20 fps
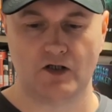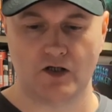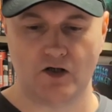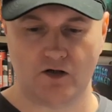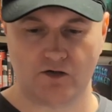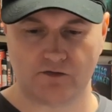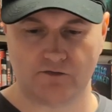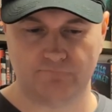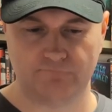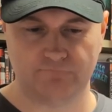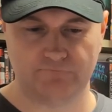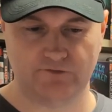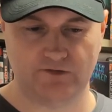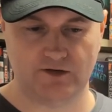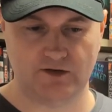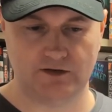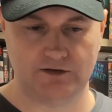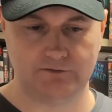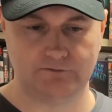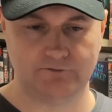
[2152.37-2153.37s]
horror
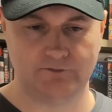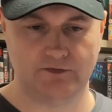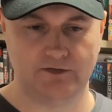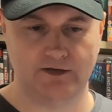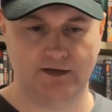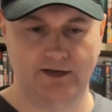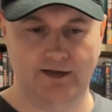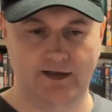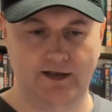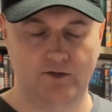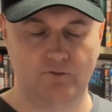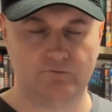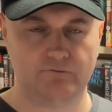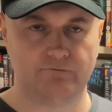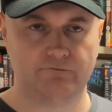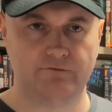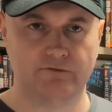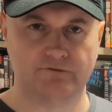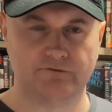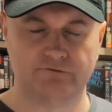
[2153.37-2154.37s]
film
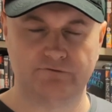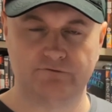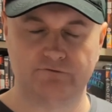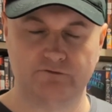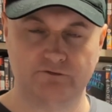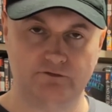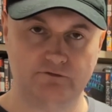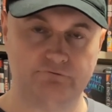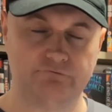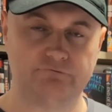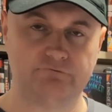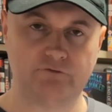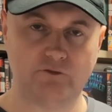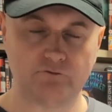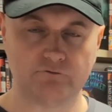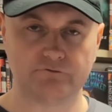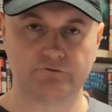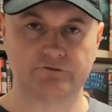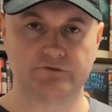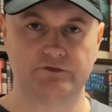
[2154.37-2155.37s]
that's
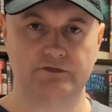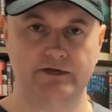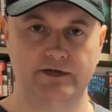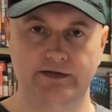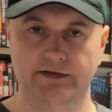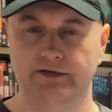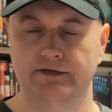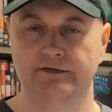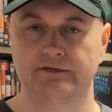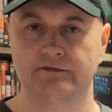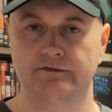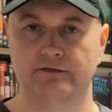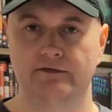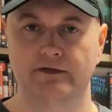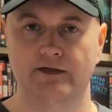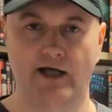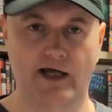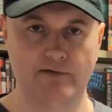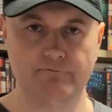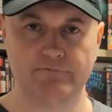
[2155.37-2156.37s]
soaked in
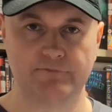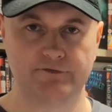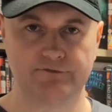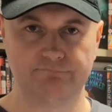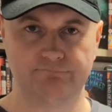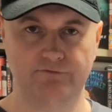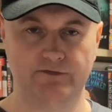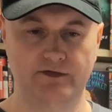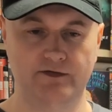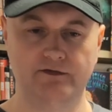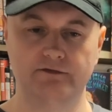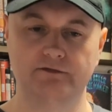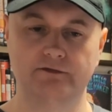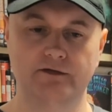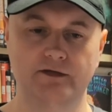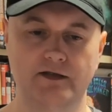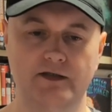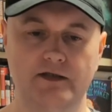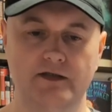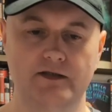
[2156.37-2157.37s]
atmosphere.
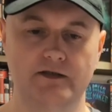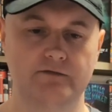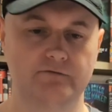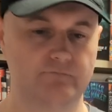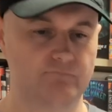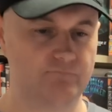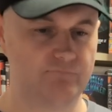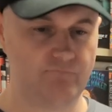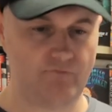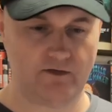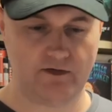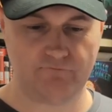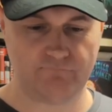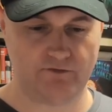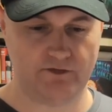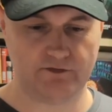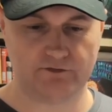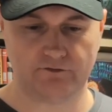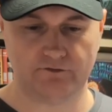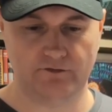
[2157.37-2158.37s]
Very,
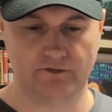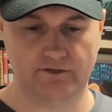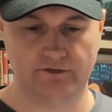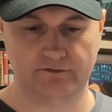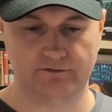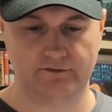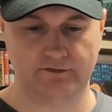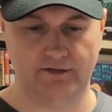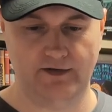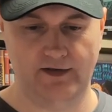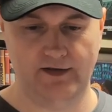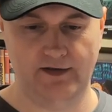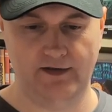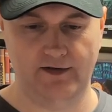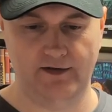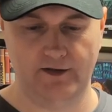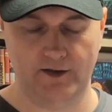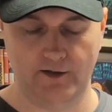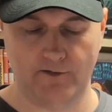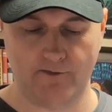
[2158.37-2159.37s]
very good.
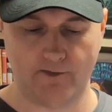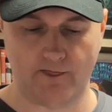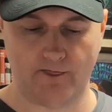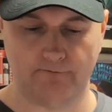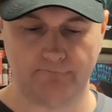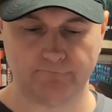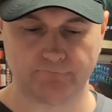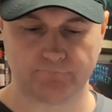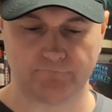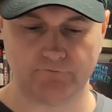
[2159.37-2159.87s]
And